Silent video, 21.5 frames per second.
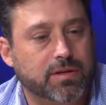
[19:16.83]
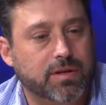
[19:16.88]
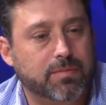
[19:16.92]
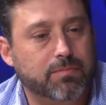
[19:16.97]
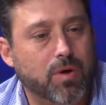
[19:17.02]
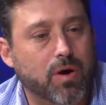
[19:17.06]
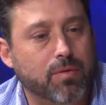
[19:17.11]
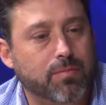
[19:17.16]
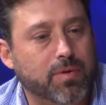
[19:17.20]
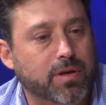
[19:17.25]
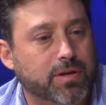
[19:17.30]
the
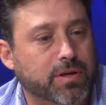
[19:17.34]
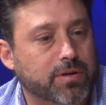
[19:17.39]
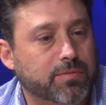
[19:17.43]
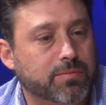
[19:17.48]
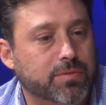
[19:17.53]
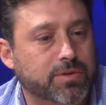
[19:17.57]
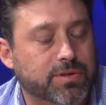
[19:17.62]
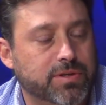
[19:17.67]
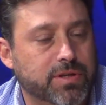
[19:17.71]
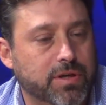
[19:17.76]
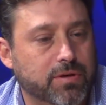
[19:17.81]
moment in
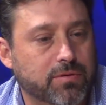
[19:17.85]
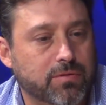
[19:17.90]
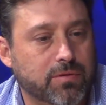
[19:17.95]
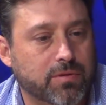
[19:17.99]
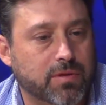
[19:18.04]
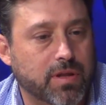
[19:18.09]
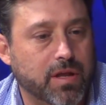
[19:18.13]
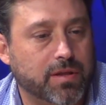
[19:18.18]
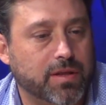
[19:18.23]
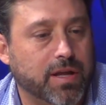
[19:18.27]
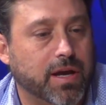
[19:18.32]
Brazil,
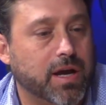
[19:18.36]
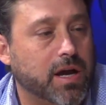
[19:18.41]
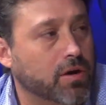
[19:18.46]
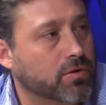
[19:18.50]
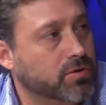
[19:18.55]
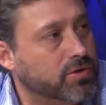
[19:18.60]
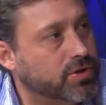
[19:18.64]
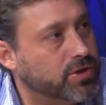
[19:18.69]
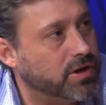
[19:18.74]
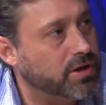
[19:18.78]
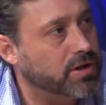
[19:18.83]
the, the
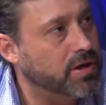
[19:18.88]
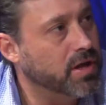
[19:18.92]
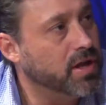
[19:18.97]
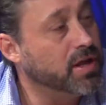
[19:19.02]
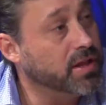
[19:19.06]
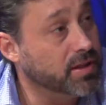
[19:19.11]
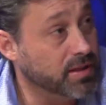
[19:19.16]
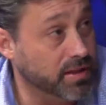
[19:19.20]
culture,